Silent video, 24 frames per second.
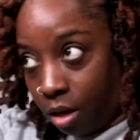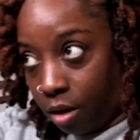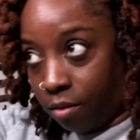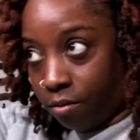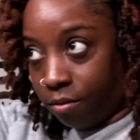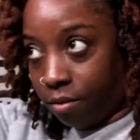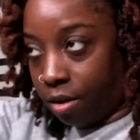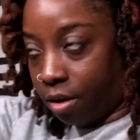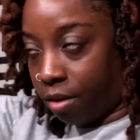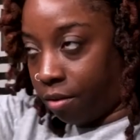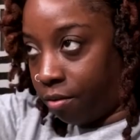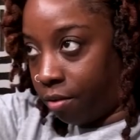
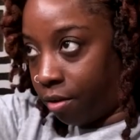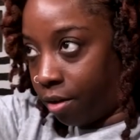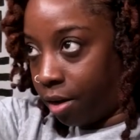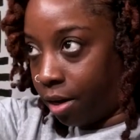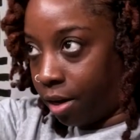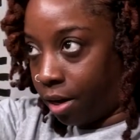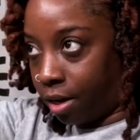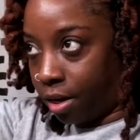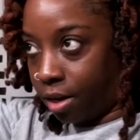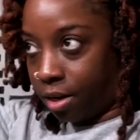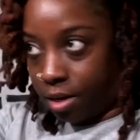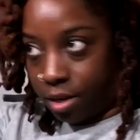I've never
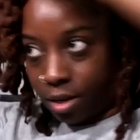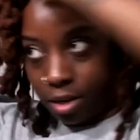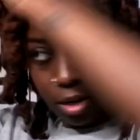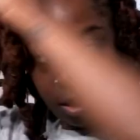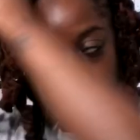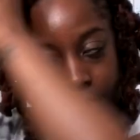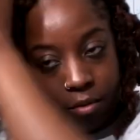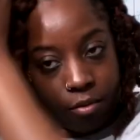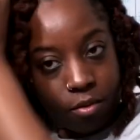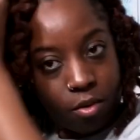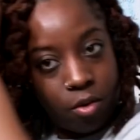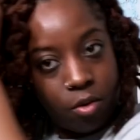had.
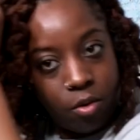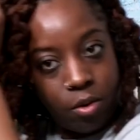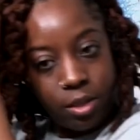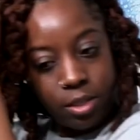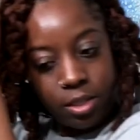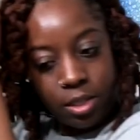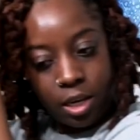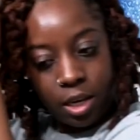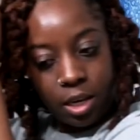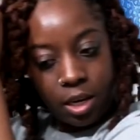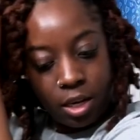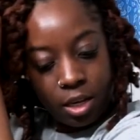I've
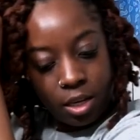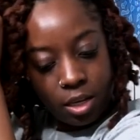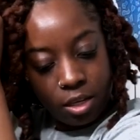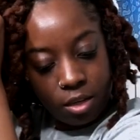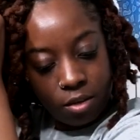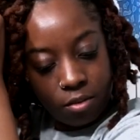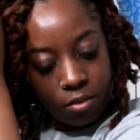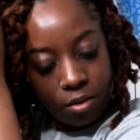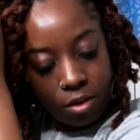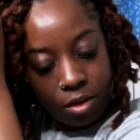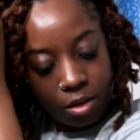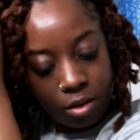always had an
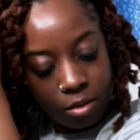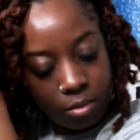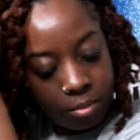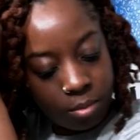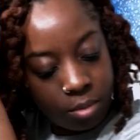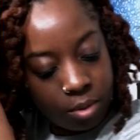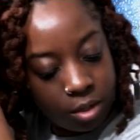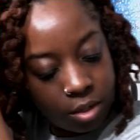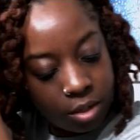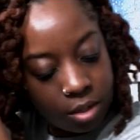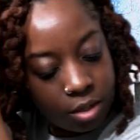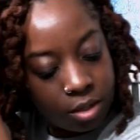even
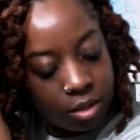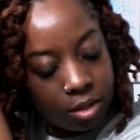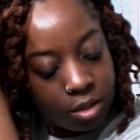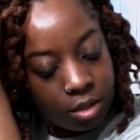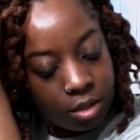number.